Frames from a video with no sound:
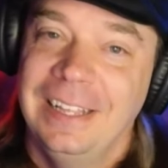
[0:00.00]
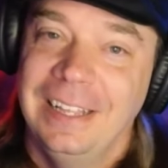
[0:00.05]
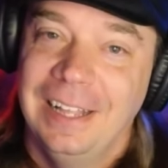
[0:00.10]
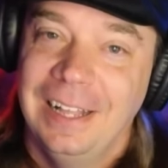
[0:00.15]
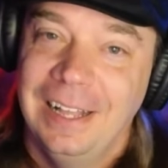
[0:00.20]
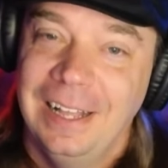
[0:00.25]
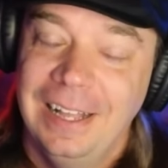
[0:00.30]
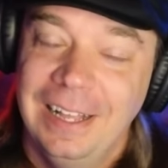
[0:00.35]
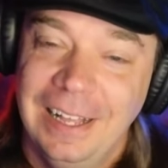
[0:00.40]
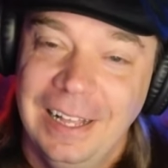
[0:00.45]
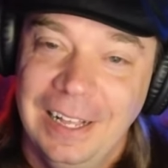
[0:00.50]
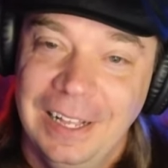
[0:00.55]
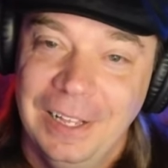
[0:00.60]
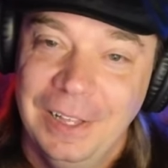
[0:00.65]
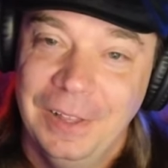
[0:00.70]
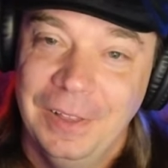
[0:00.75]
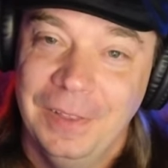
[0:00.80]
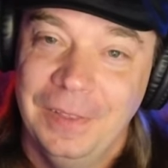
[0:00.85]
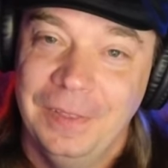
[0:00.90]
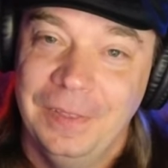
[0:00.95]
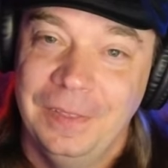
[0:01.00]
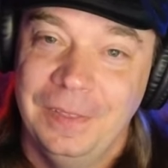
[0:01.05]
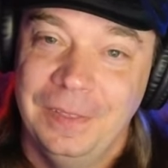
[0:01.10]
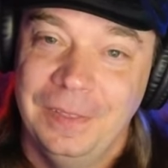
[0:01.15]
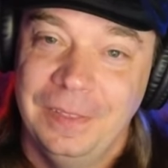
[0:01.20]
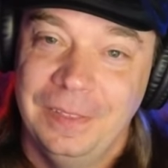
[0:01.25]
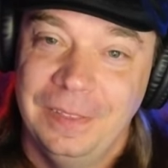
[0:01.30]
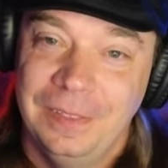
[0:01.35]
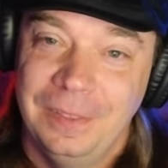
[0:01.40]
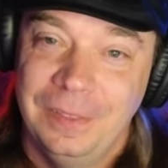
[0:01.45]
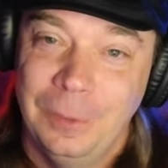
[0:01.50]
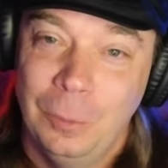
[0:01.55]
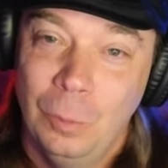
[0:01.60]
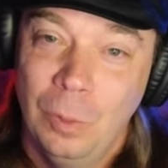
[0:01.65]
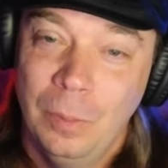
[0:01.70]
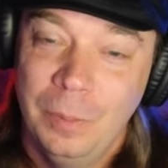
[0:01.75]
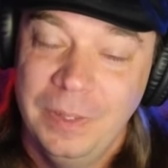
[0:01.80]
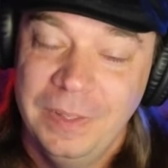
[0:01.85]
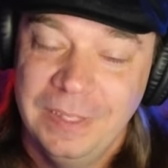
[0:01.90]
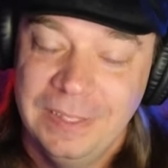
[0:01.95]
The
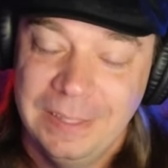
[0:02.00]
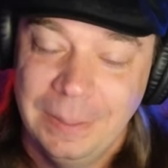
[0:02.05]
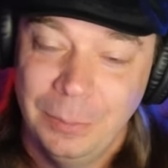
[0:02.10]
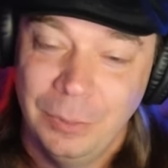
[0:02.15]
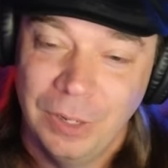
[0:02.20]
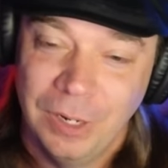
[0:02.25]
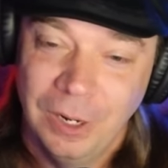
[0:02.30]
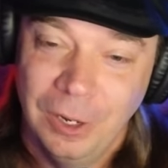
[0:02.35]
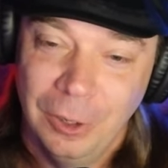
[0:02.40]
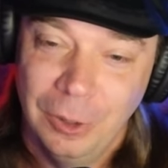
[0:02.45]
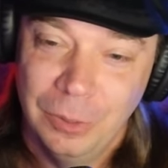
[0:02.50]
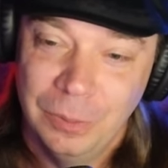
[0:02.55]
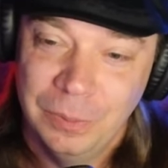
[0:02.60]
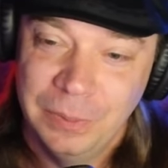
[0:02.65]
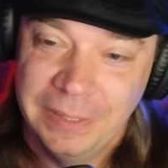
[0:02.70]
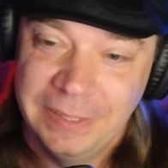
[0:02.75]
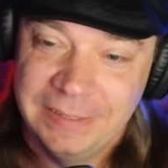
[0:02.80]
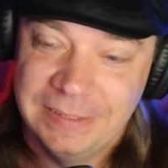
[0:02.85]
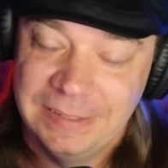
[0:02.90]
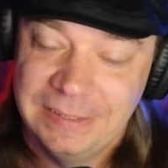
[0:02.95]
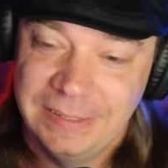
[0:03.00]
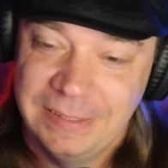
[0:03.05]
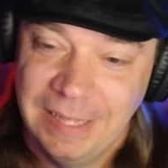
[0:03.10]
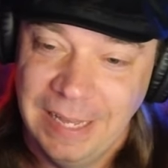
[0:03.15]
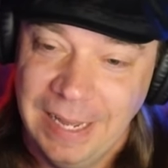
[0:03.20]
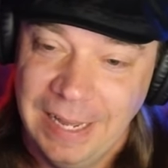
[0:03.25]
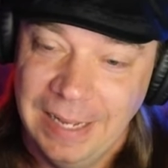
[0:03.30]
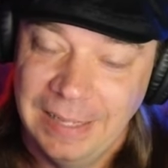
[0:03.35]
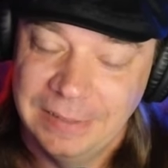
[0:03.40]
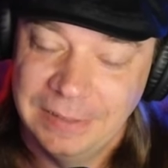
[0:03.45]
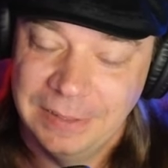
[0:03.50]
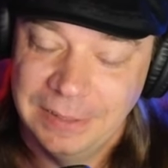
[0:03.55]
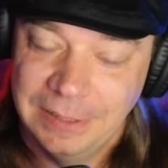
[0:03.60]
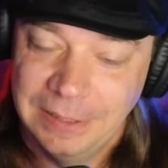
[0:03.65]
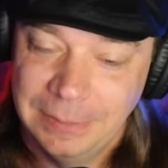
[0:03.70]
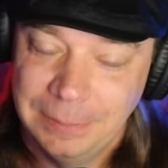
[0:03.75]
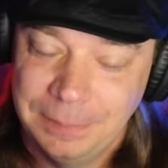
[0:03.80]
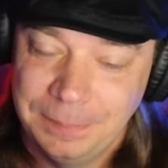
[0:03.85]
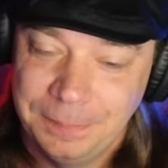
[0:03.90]
woman that they bring home gets into the hot tub.